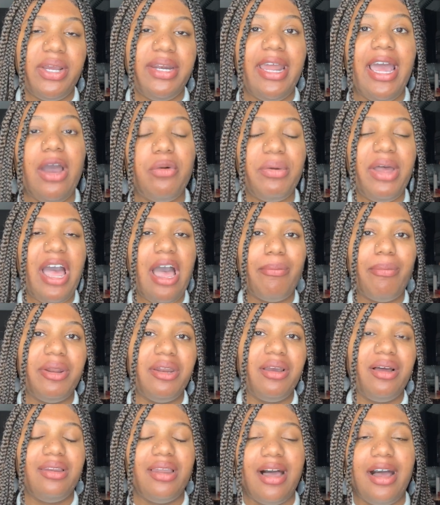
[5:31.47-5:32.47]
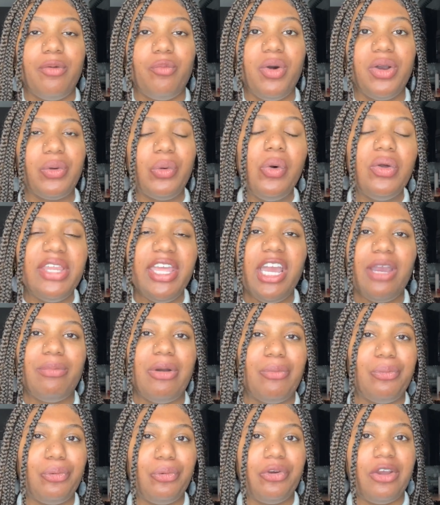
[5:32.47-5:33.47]
And that would happen a lot. One cool thing
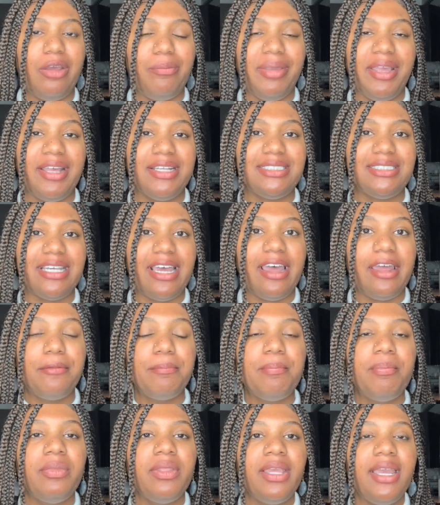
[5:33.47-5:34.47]
about programming is that